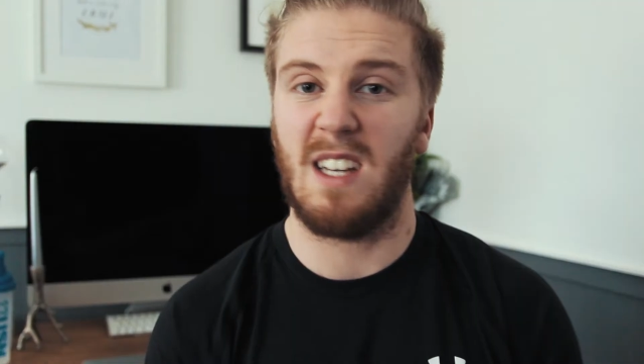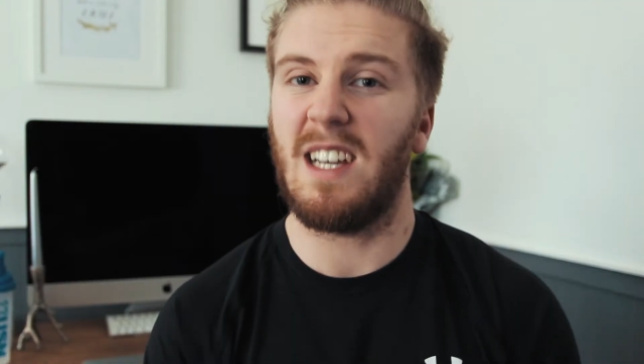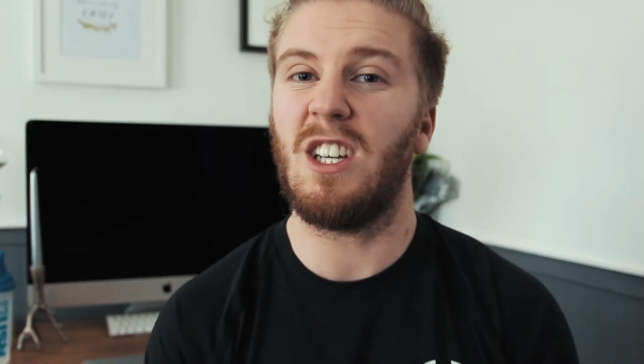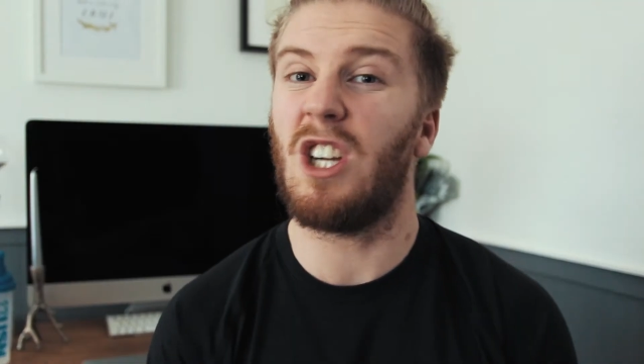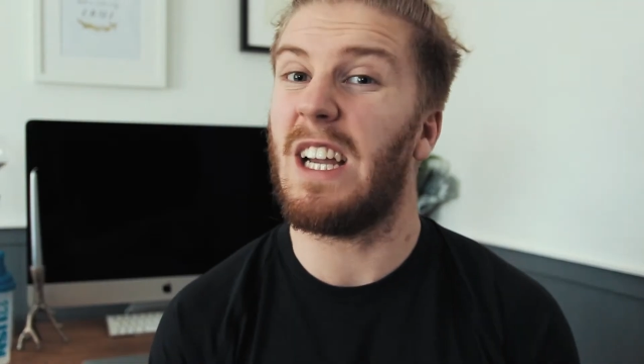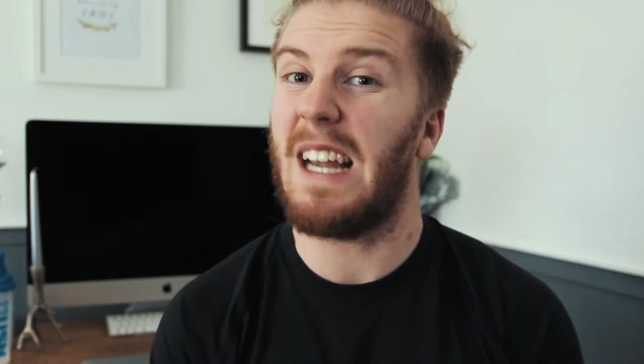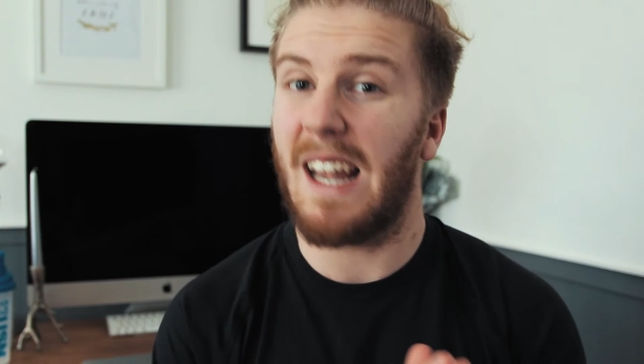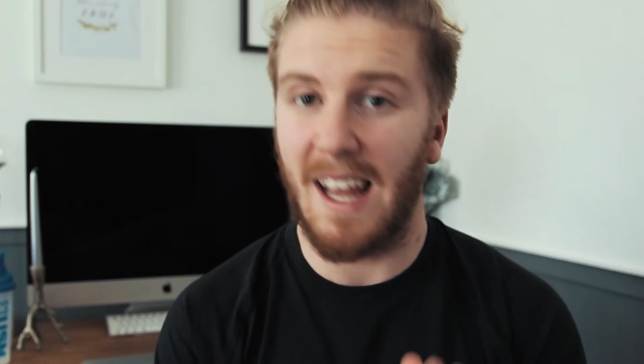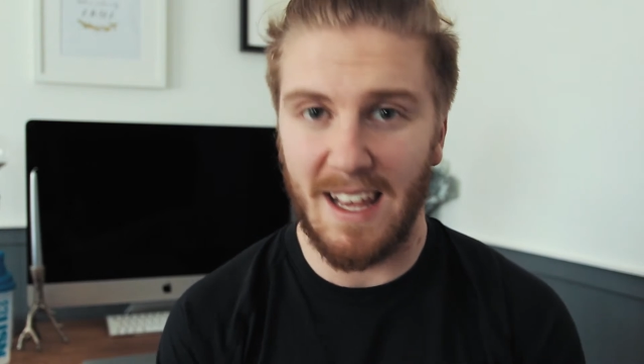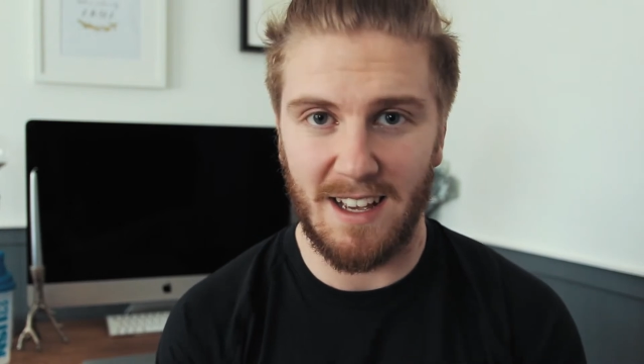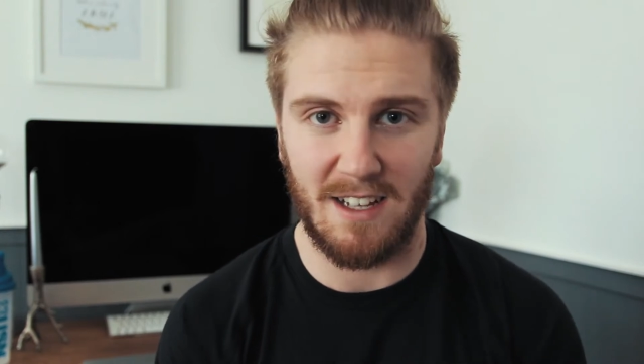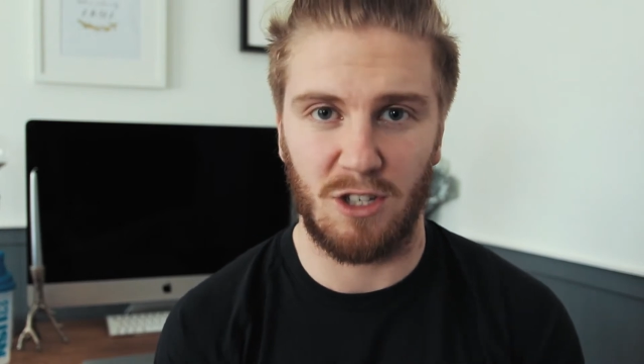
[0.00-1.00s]
essentially
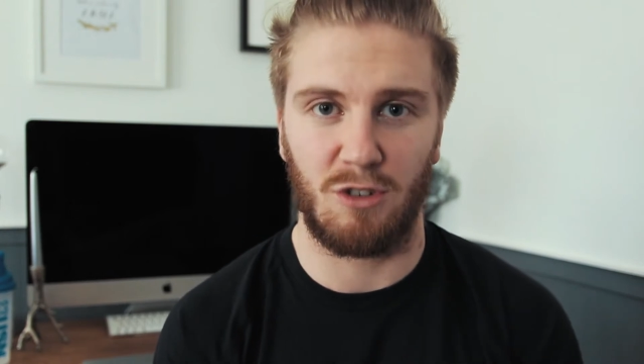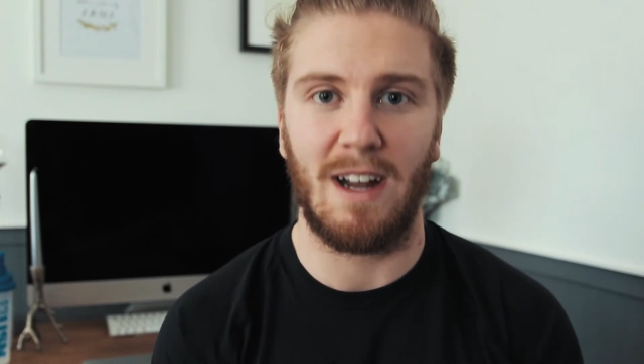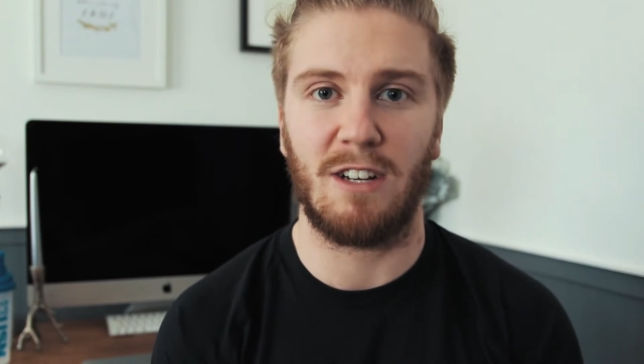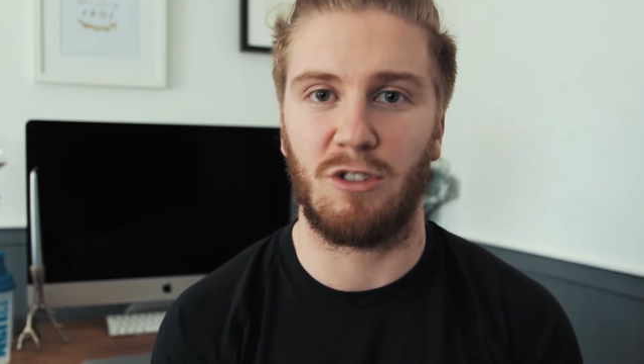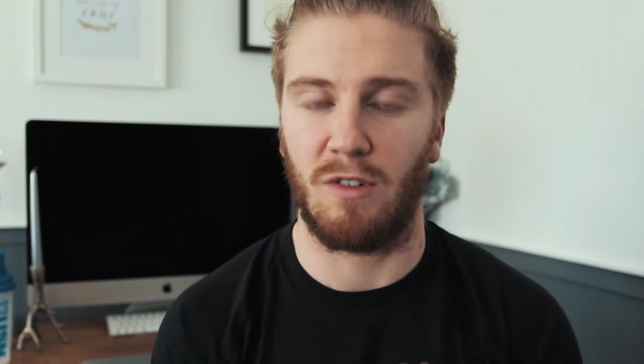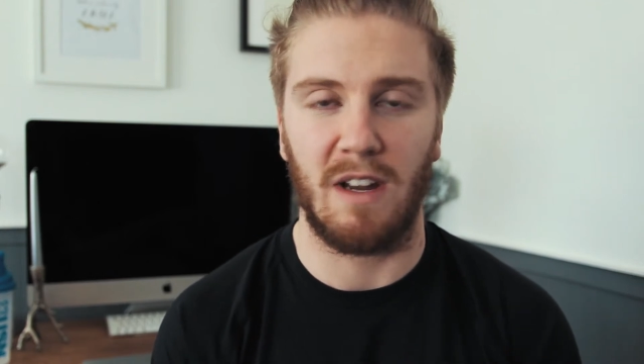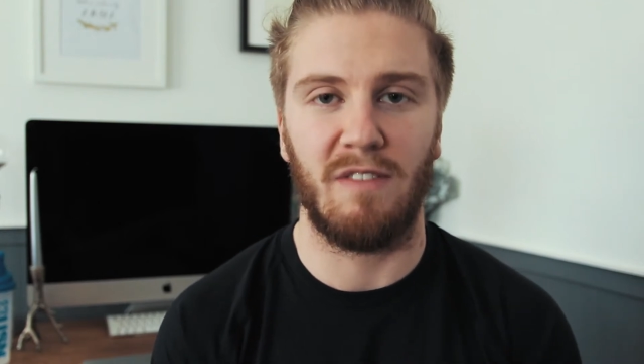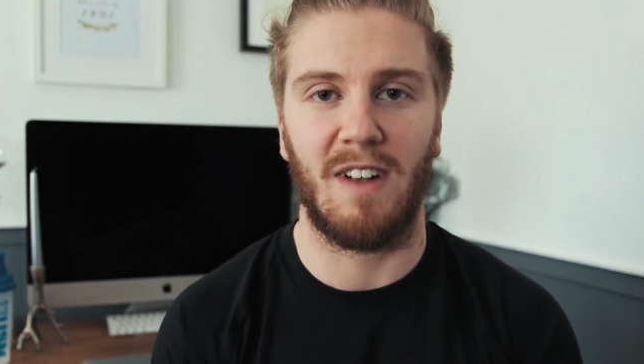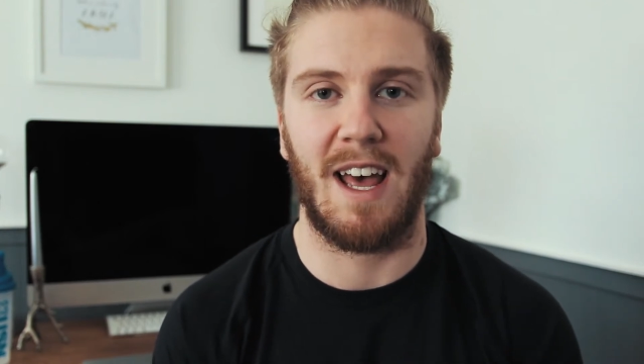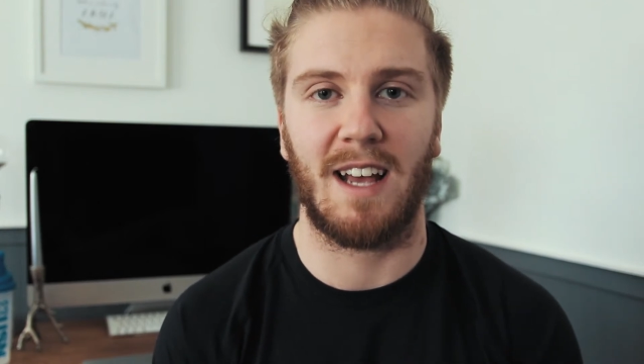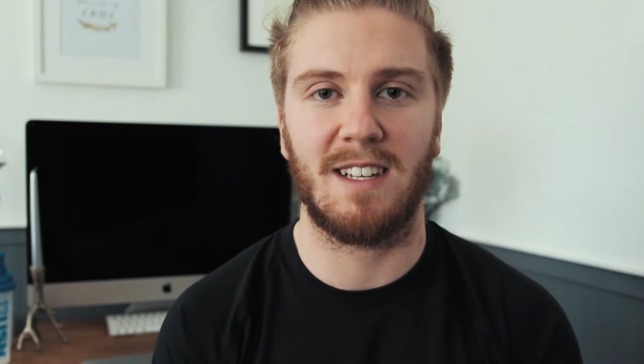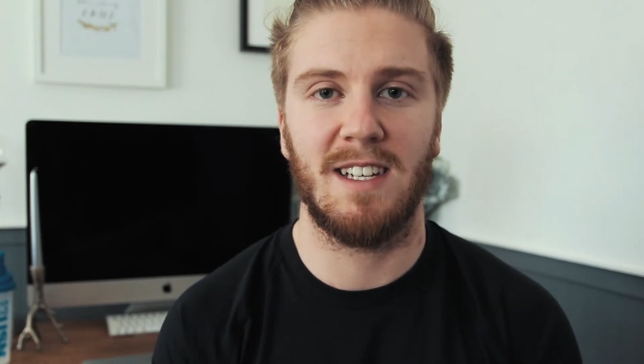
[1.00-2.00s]
like a stretch
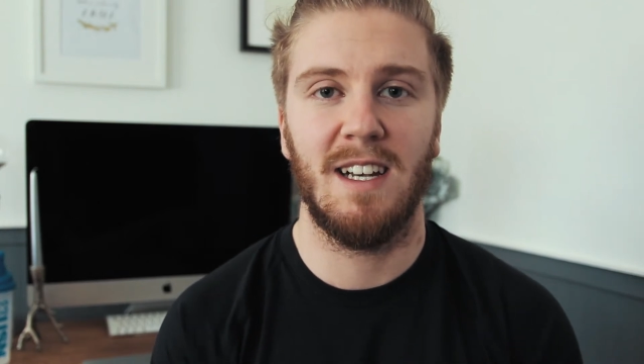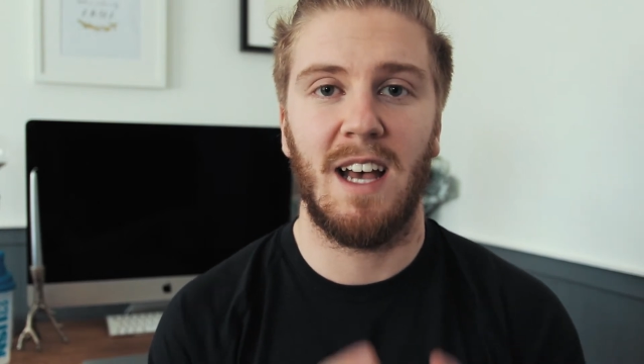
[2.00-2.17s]
reflex.